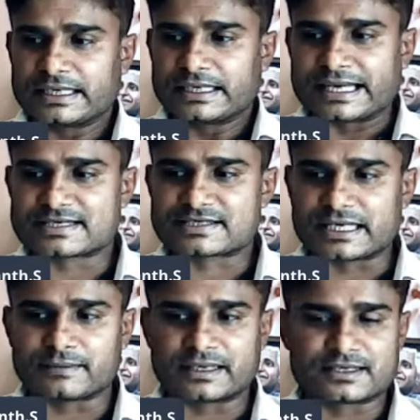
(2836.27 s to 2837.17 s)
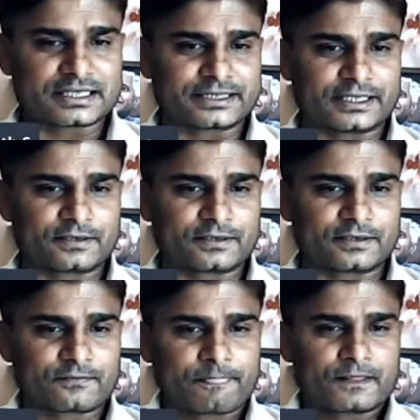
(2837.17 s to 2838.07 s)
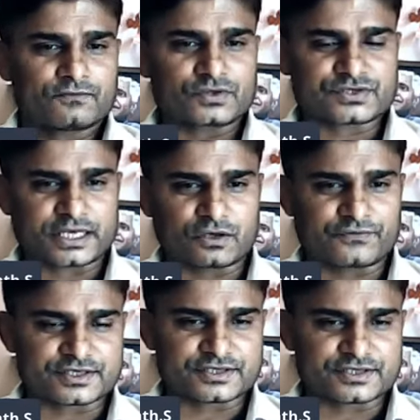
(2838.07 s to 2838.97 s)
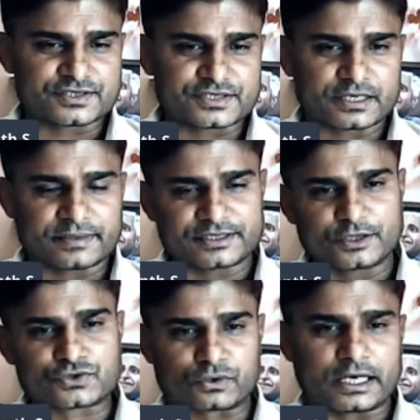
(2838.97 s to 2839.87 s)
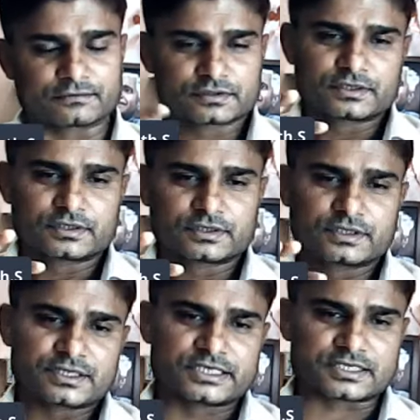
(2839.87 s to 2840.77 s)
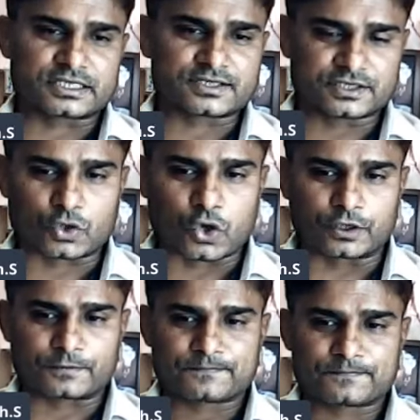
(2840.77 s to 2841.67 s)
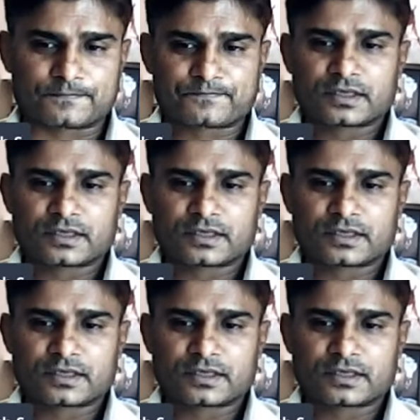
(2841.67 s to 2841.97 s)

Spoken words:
entertainment, isn't it? For the sake of entertainment, they used to have jesters in the court.